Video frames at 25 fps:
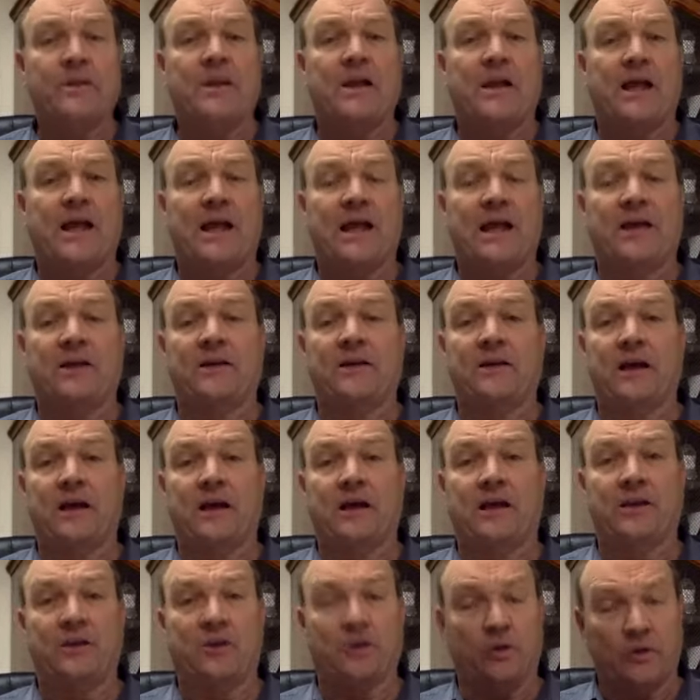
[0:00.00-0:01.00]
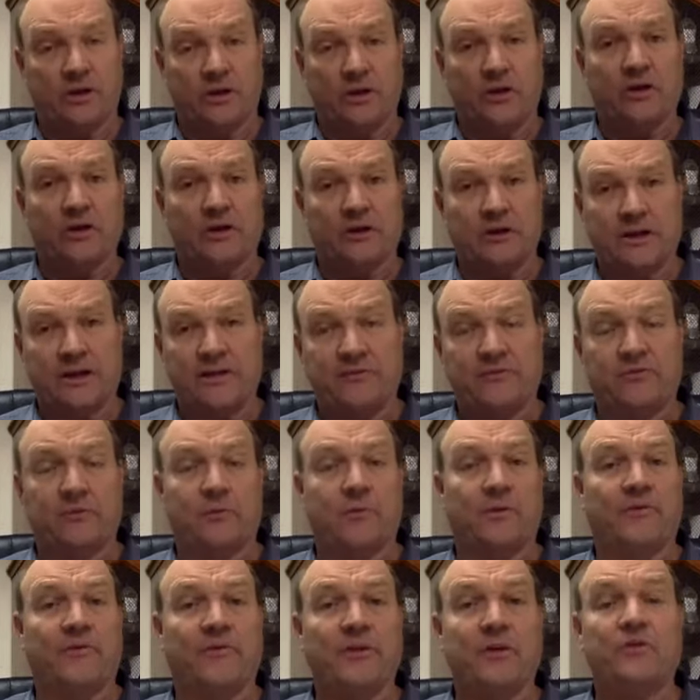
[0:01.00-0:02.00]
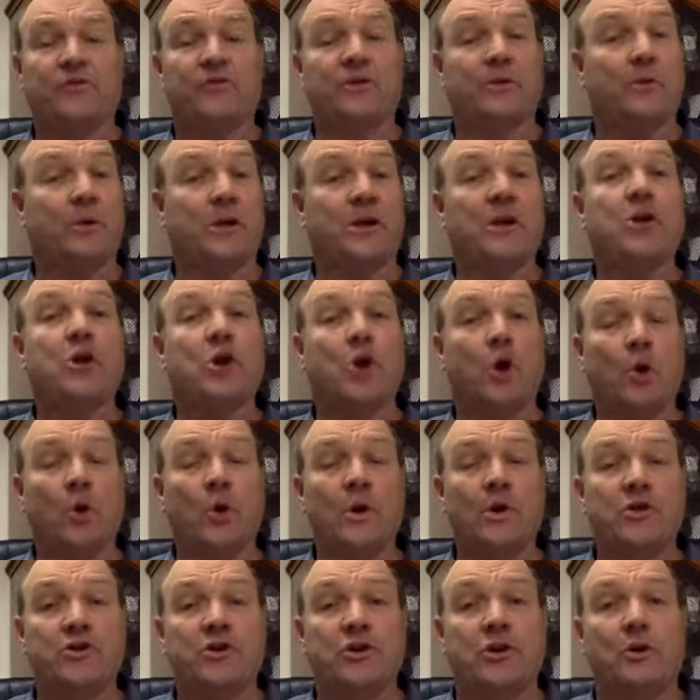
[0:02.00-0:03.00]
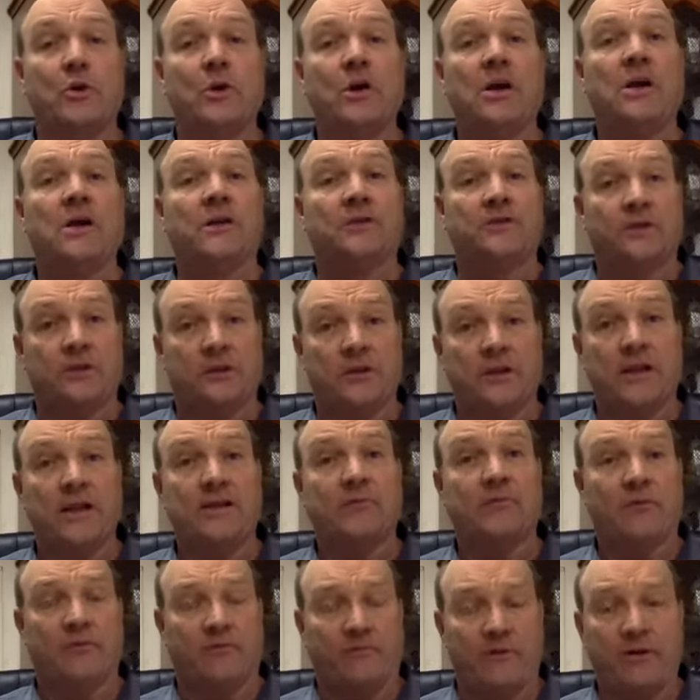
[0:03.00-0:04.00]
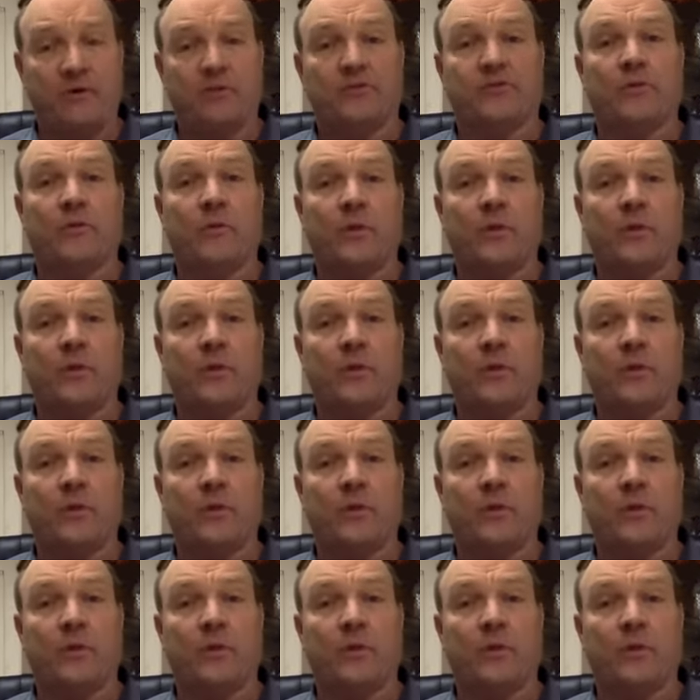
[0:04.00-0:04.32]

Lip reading: And, you can leave some reviews. And I want to encourage you to leave reviews.